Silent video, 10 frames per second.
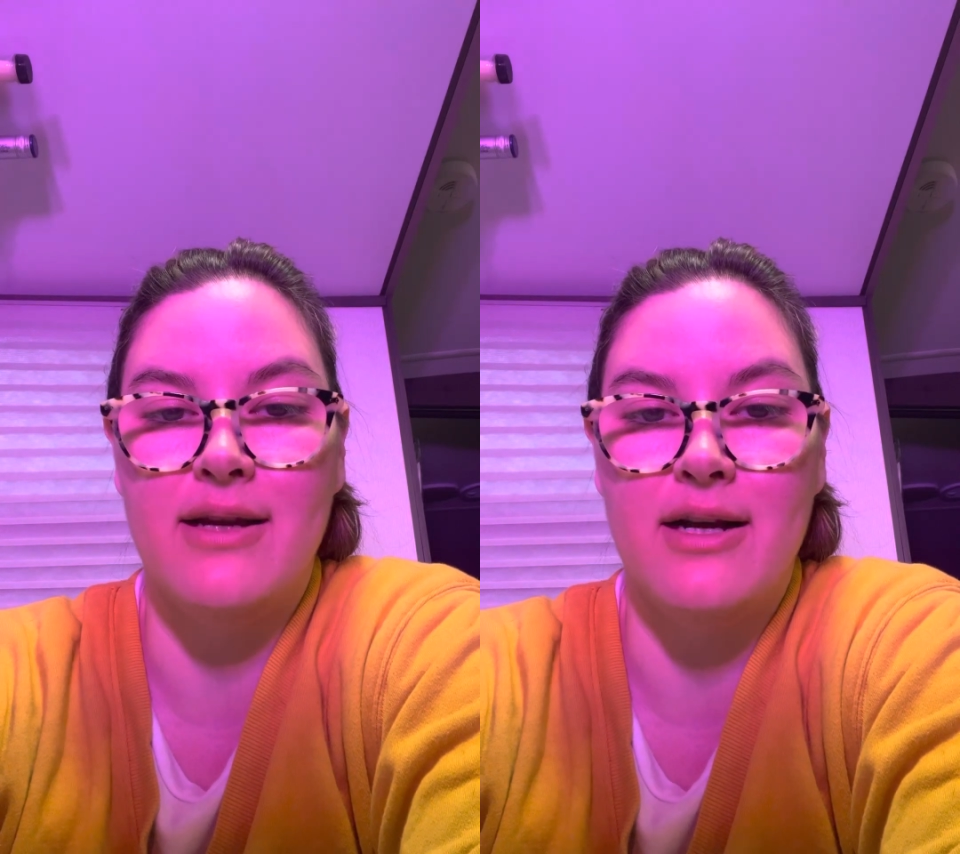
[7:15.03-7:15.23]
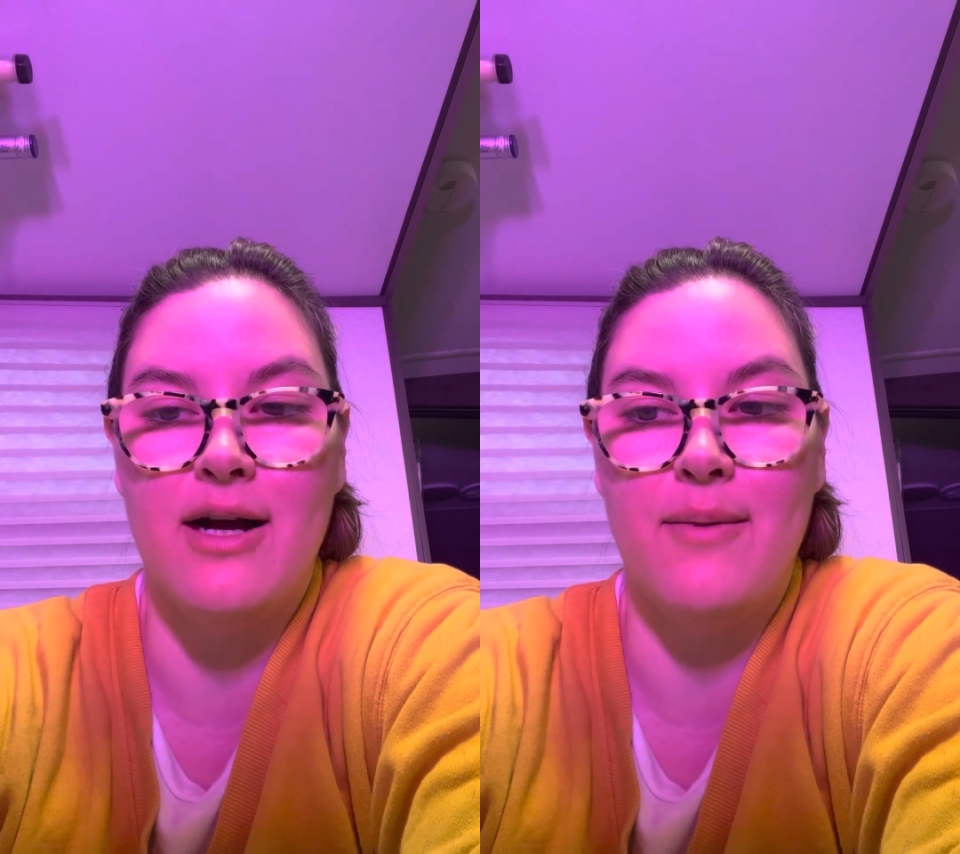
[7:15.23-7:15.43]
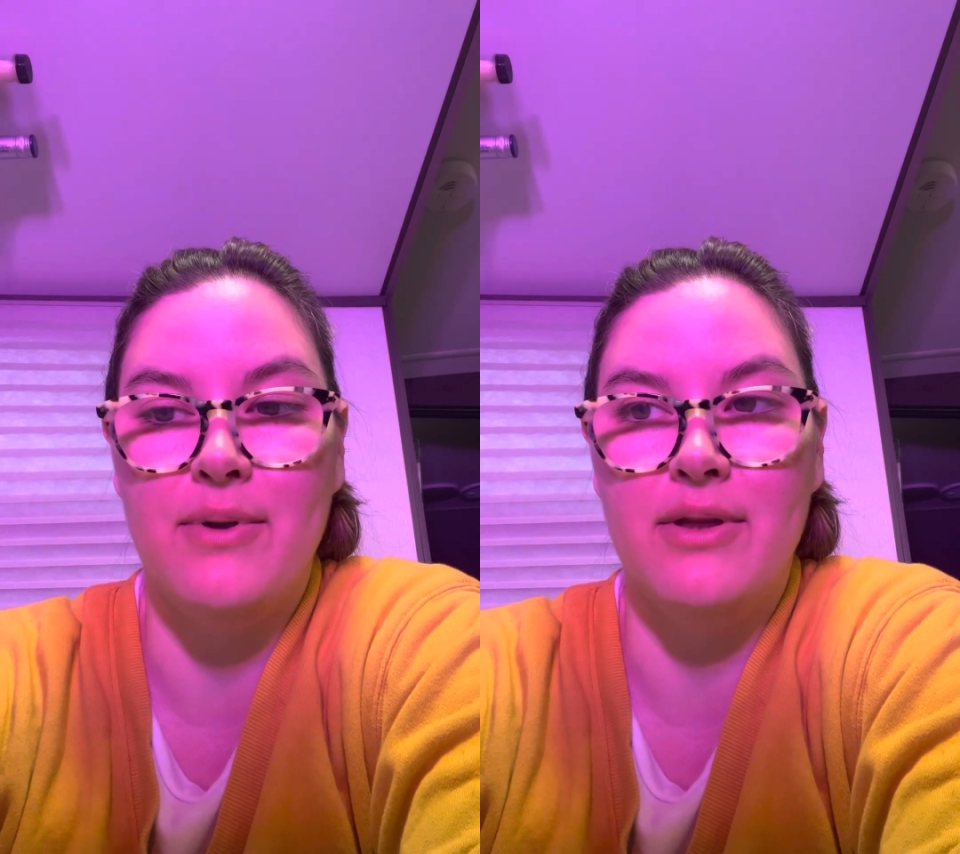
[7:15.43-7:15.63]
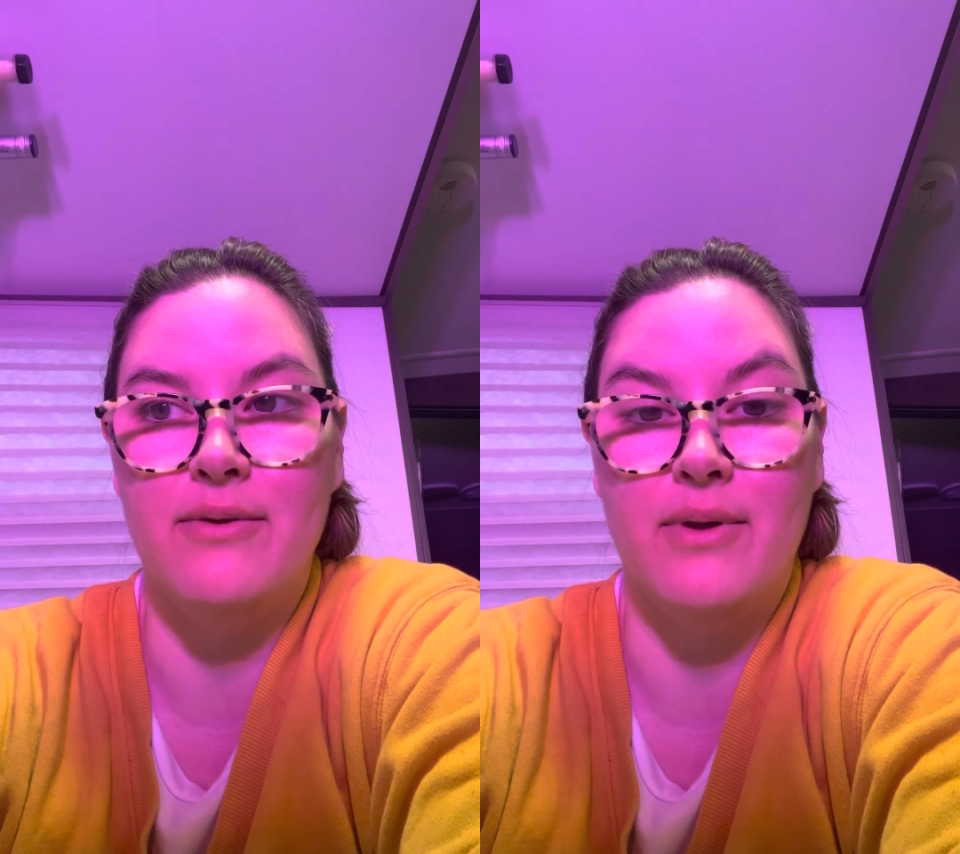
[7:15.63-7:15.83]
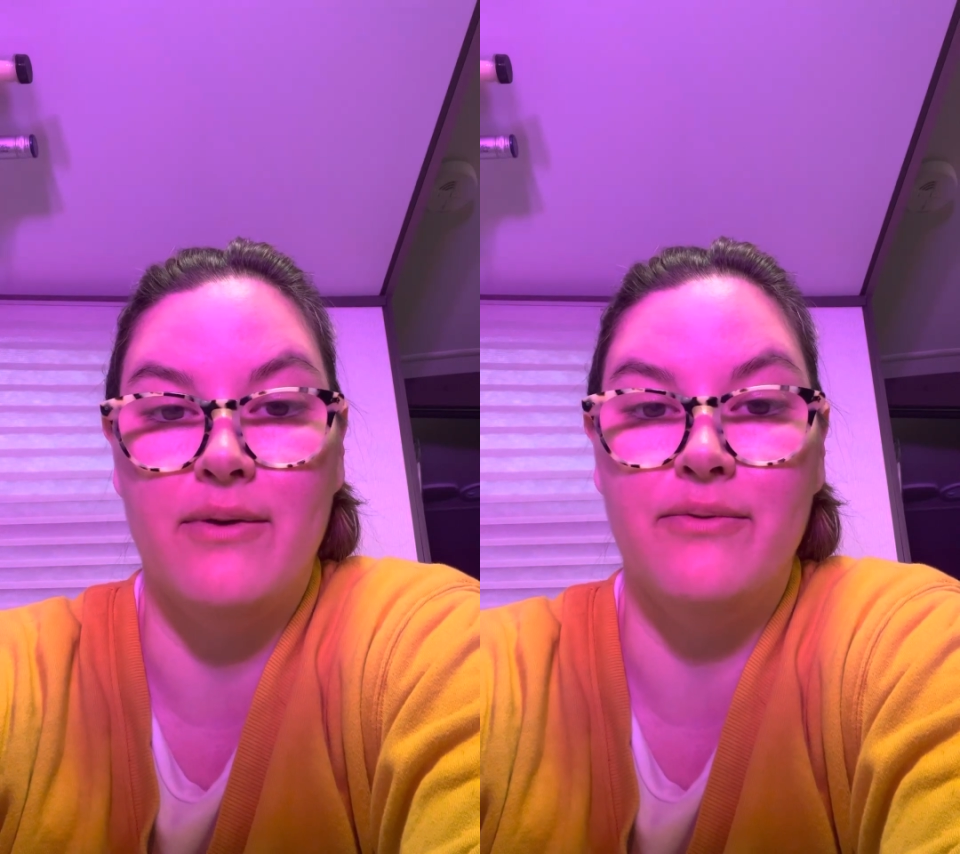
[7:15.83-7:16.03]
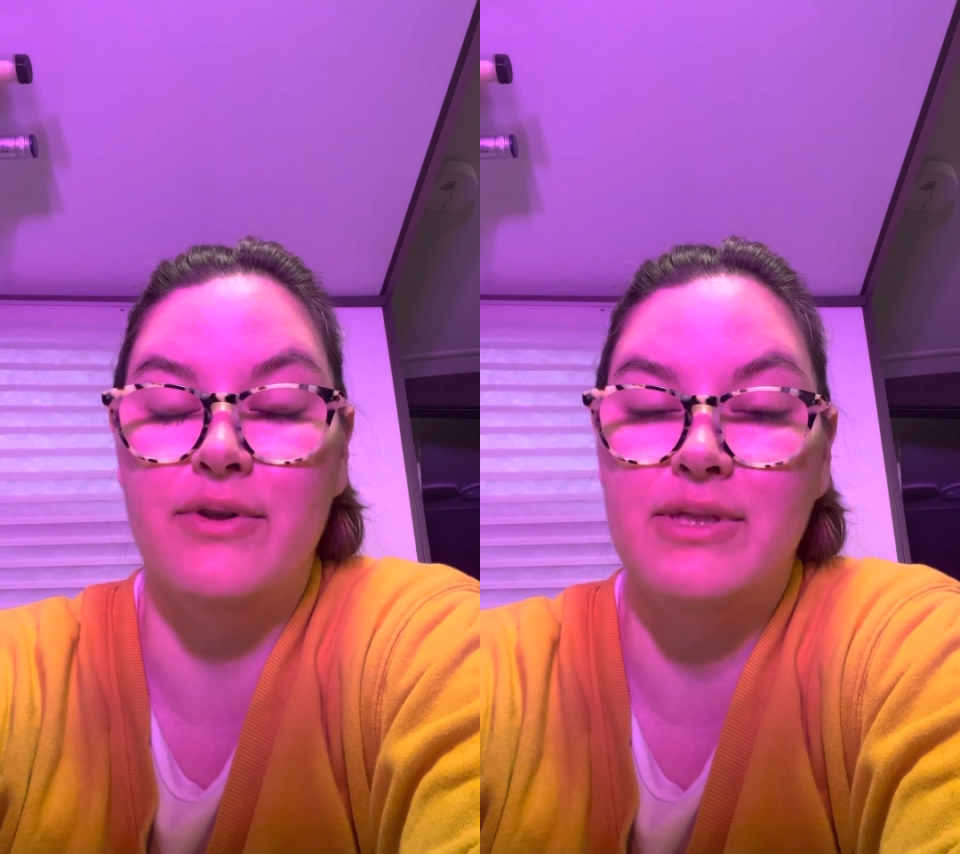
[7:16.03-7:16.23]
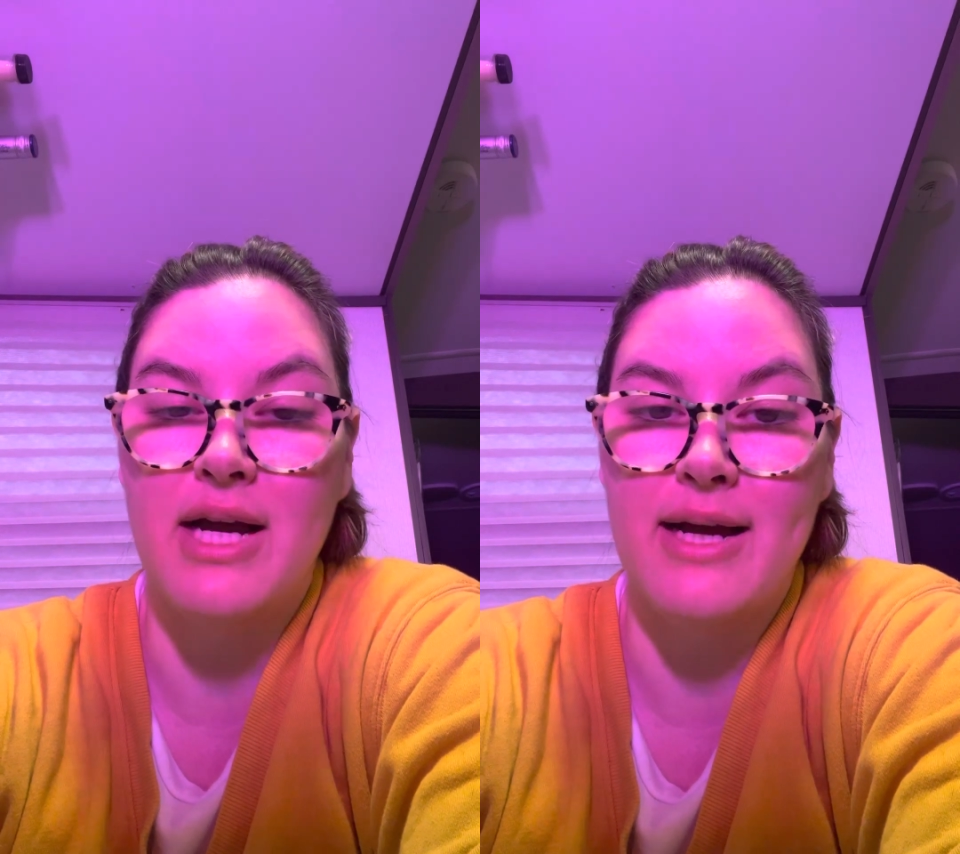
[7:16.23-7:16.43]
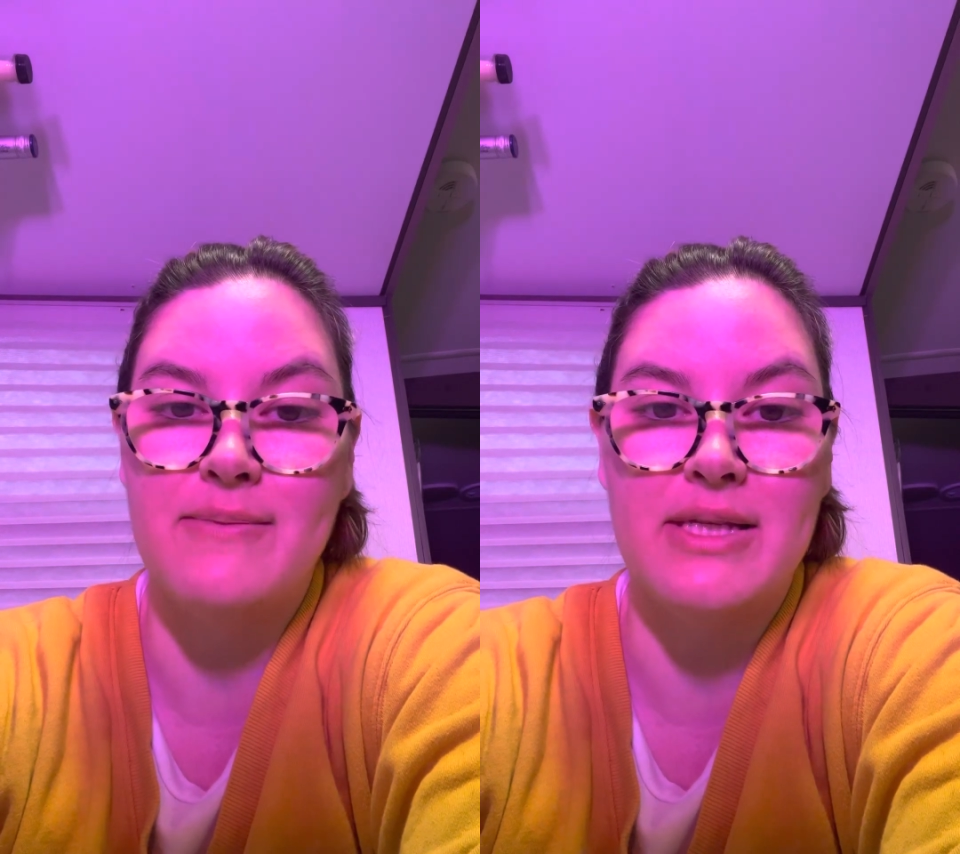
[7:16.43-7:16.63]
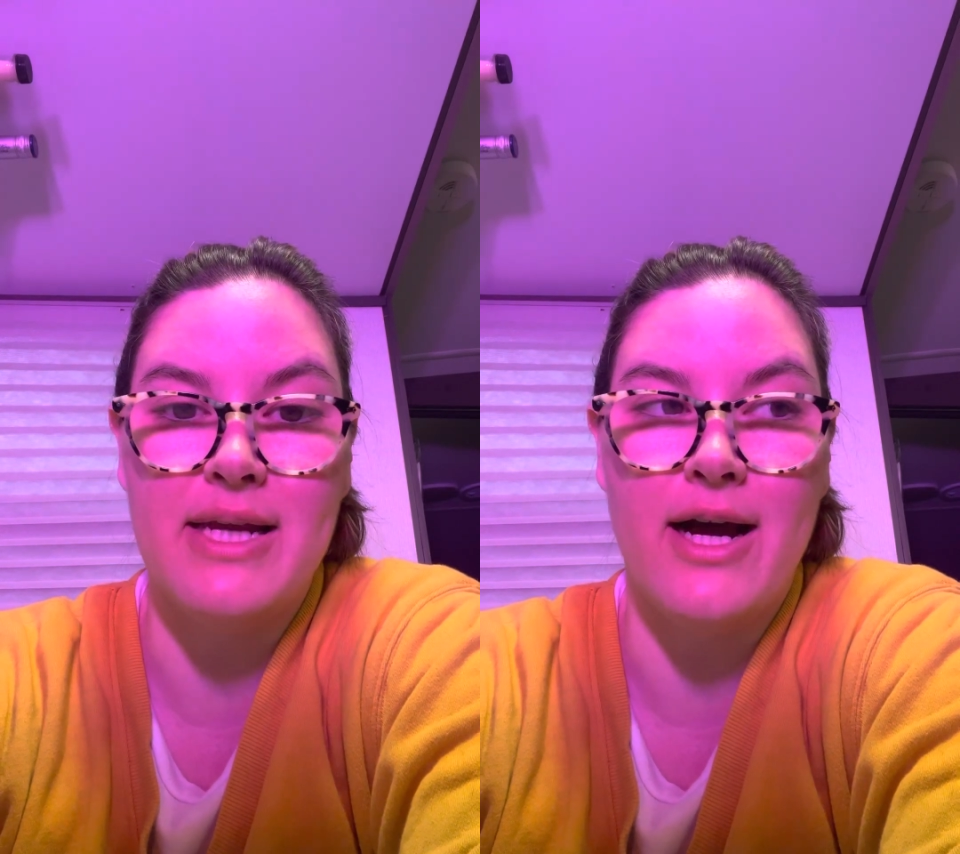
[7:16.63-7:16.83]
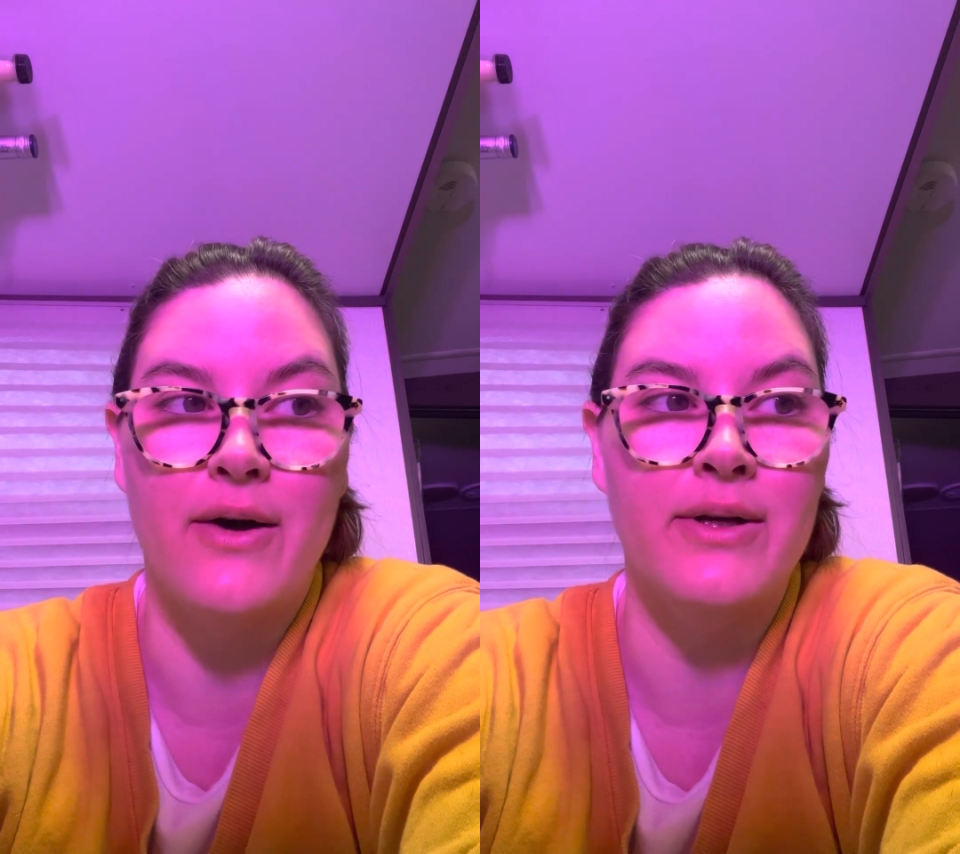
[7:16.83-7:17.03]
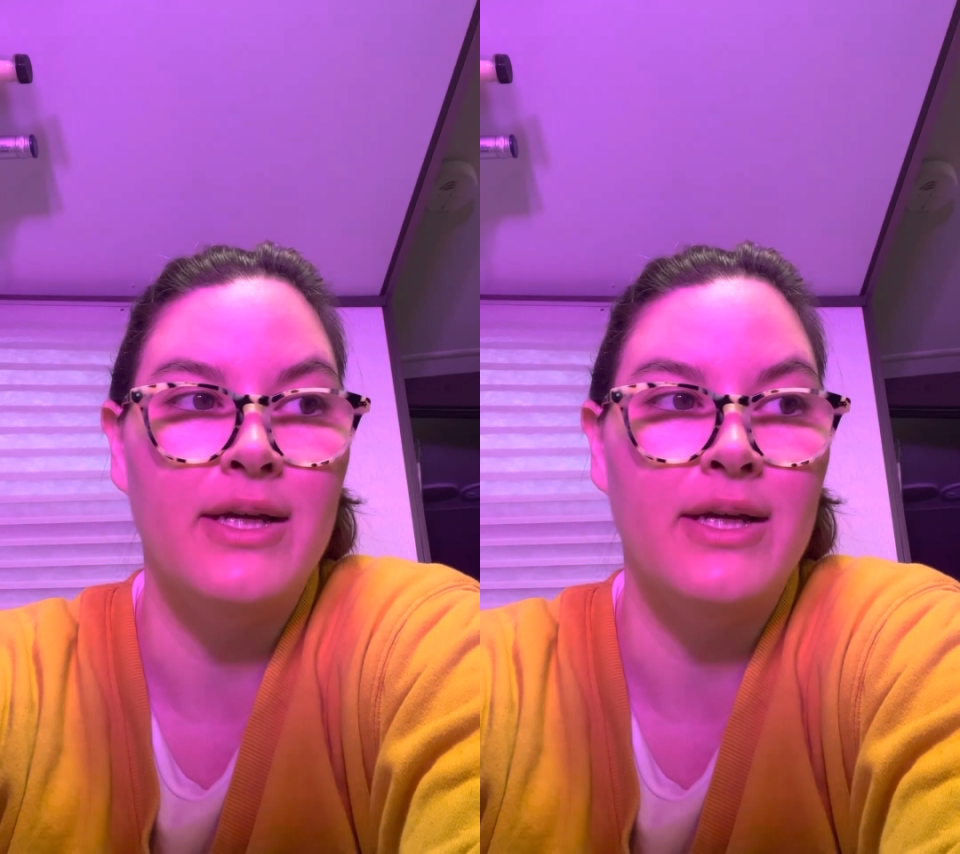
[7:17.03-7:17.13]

a few times now